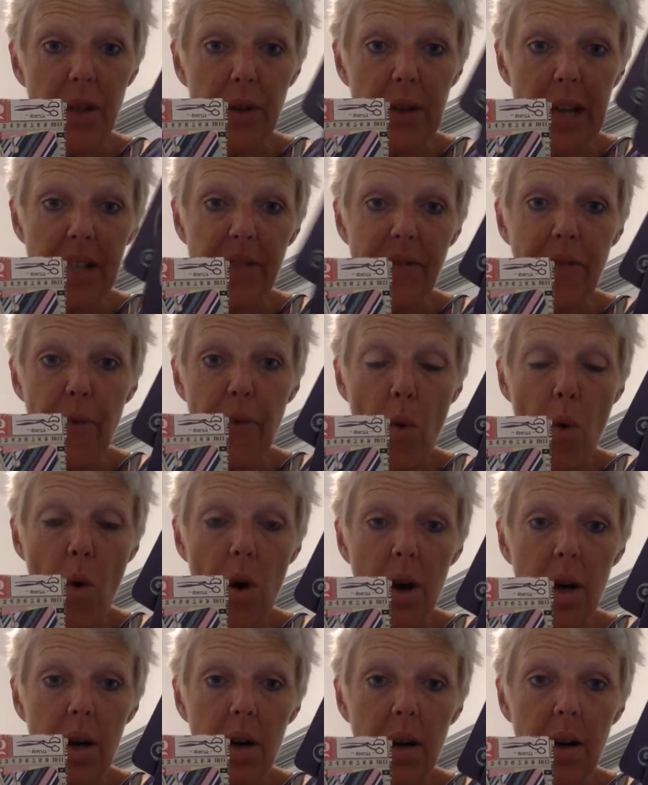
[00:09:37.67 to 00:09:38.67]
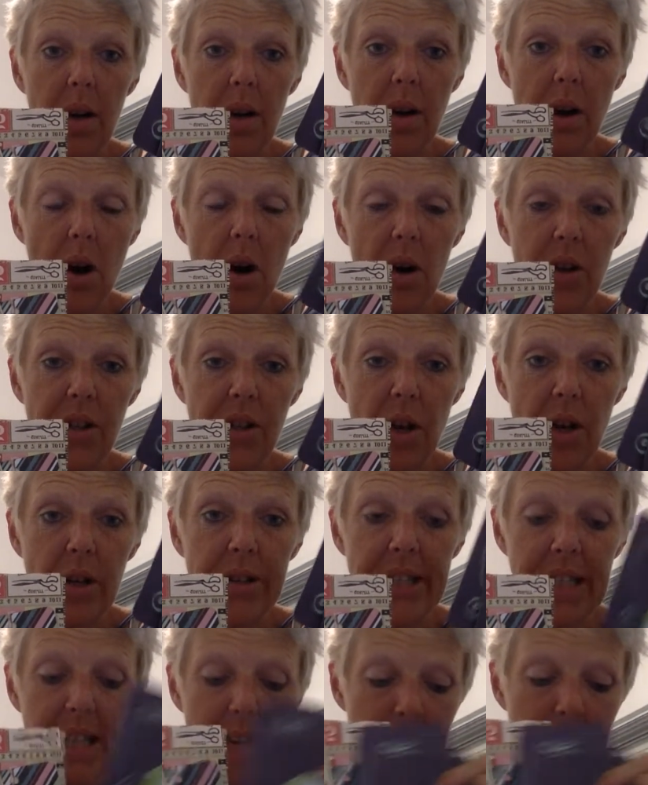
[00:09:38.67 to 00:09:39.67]
So that's 4 cards
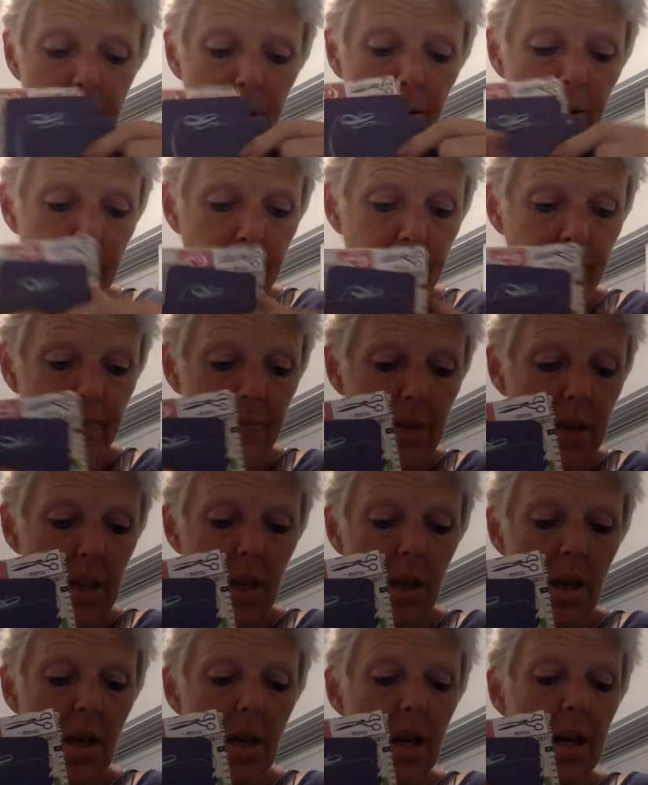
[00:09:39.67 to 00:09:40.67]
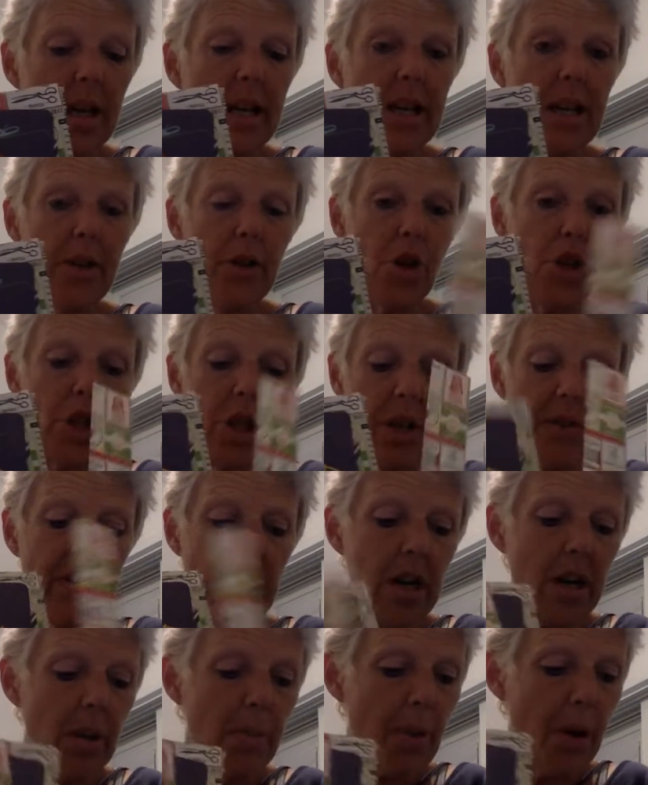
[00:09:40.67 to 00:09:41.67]
altogether. Another sheet of
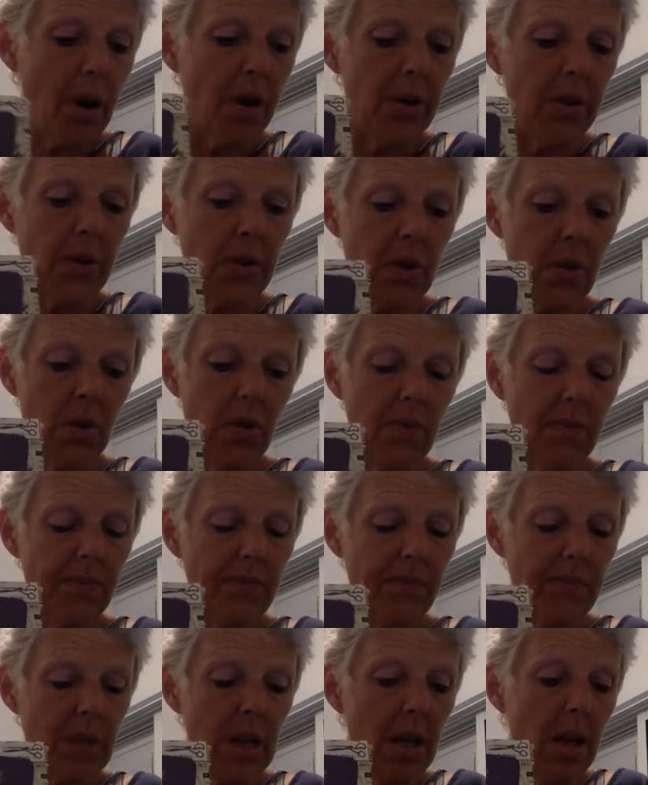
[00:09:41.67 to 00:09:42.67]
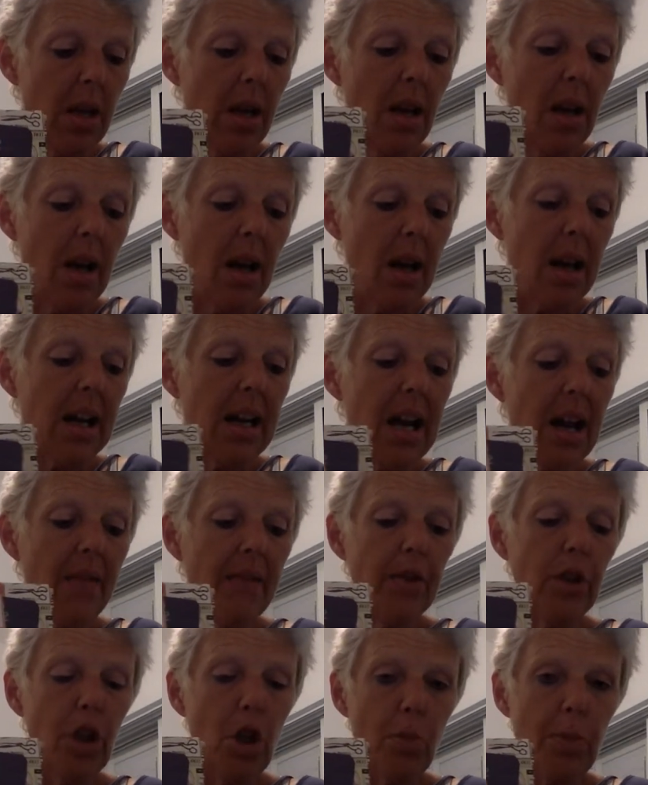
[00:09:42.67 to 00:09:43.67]
cut aparts, an
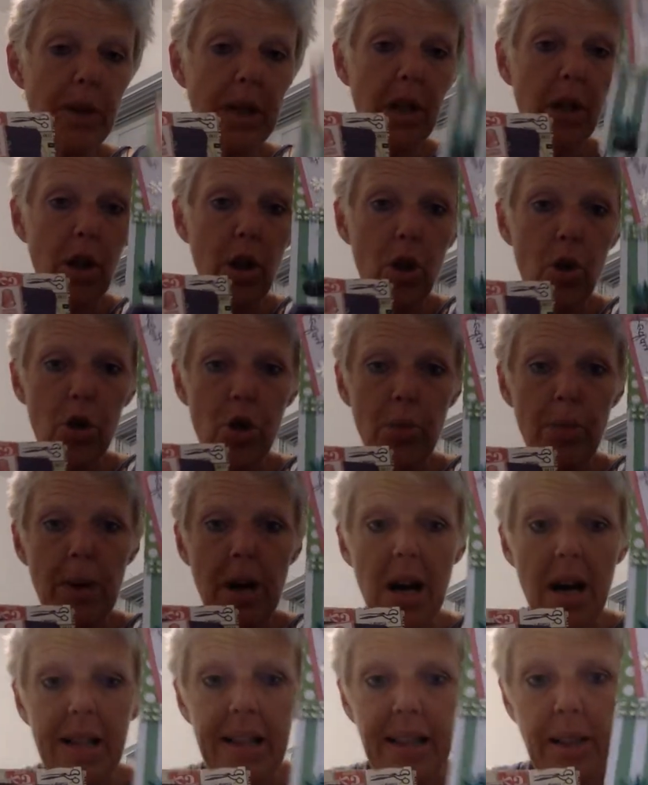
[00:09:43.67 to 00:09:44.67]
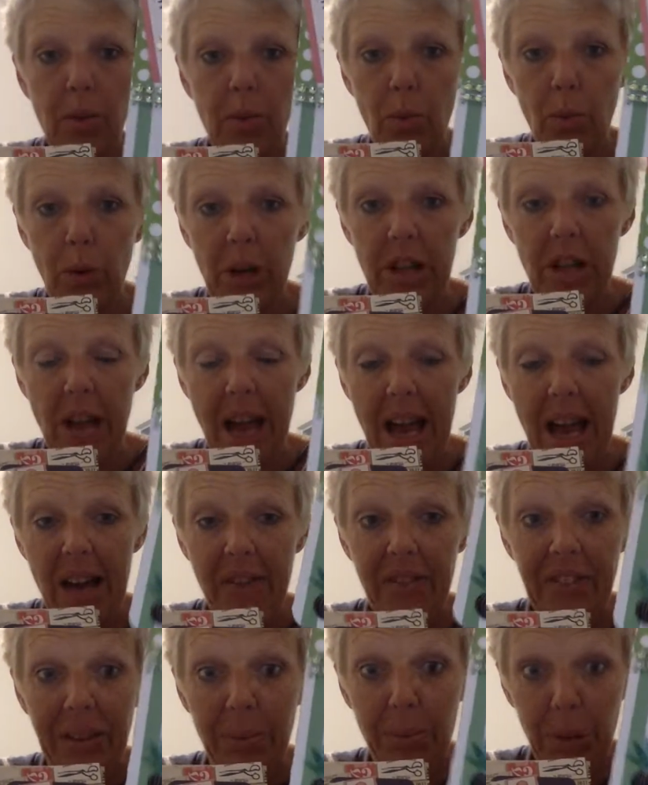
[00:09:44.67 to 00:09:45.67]
envelope enclosure pocket with
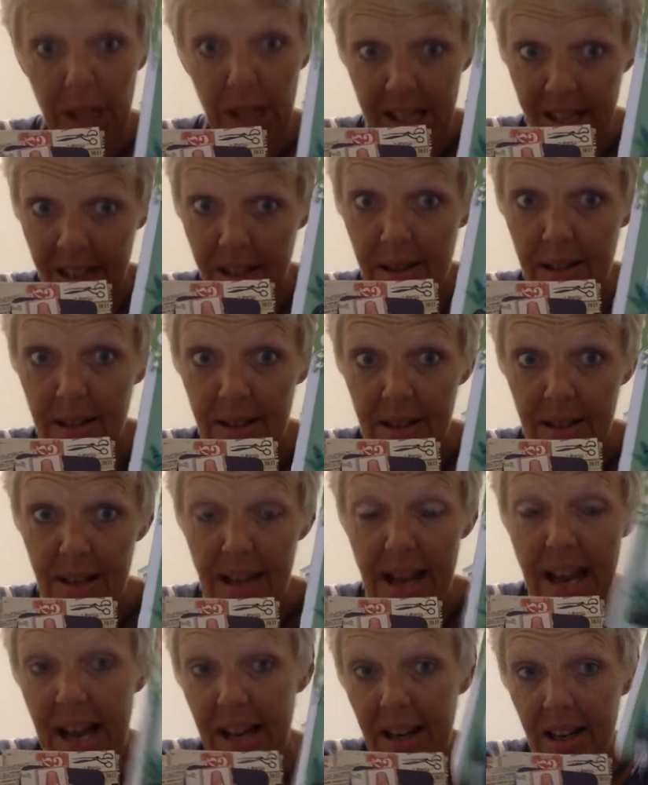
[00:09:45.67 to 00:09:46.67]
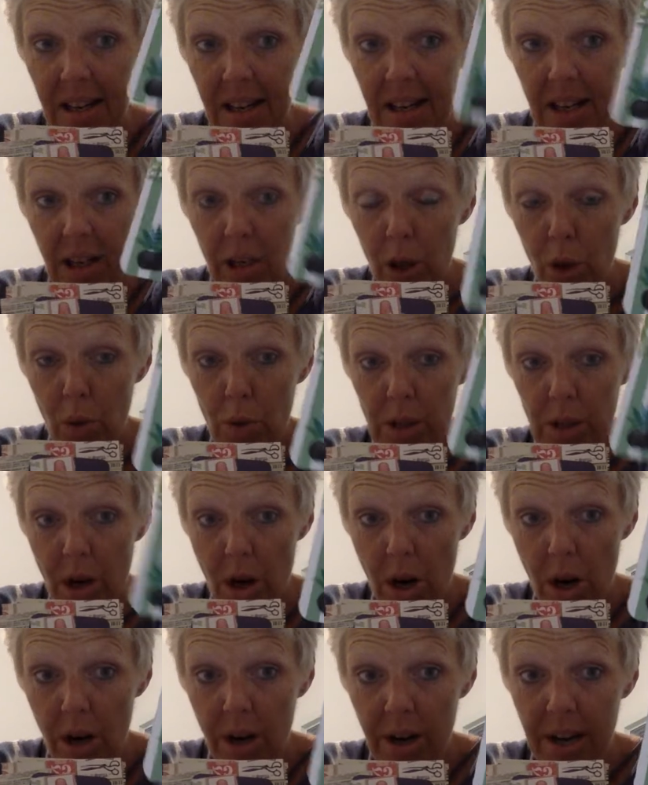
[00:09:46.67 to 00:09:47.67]
heavy bling, and an enclosed
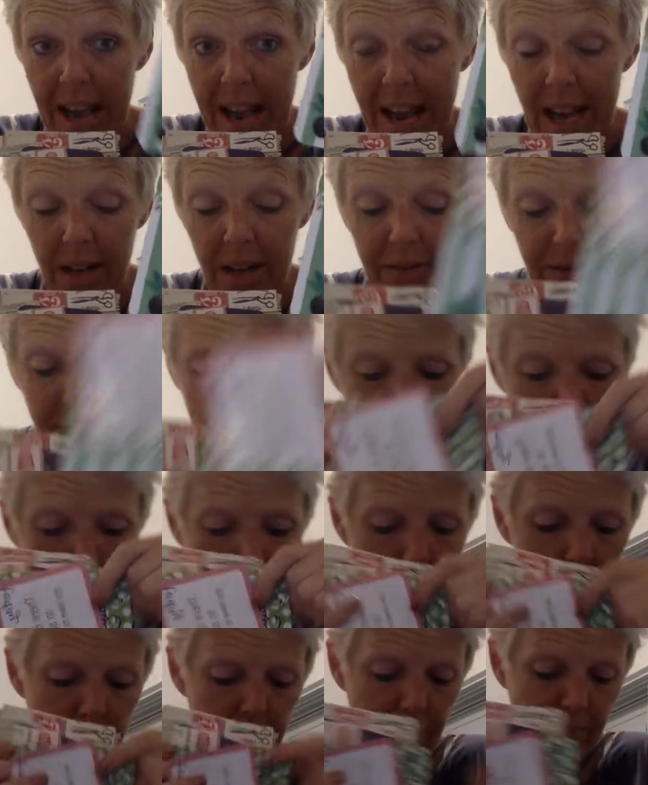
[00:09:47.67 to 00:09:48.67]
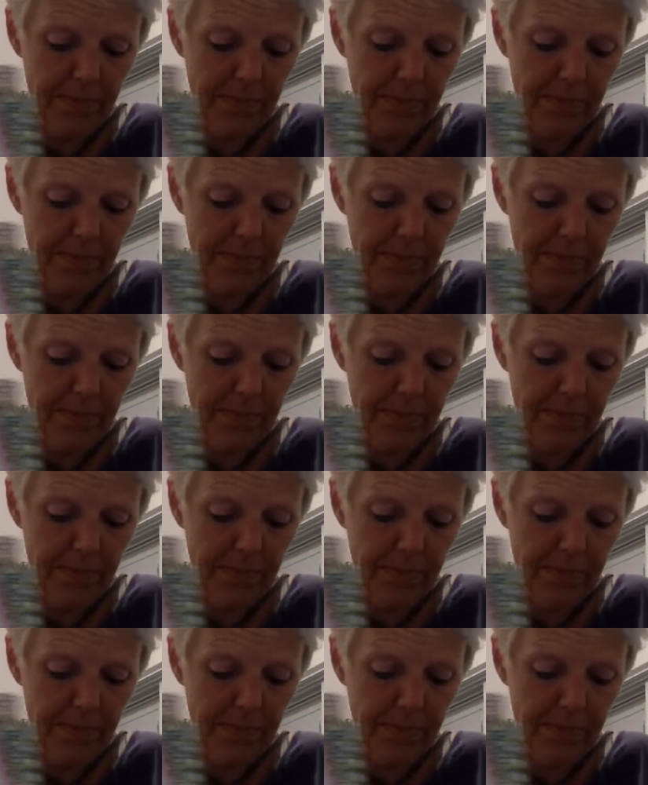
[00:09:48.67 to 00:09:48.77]
card and a flower.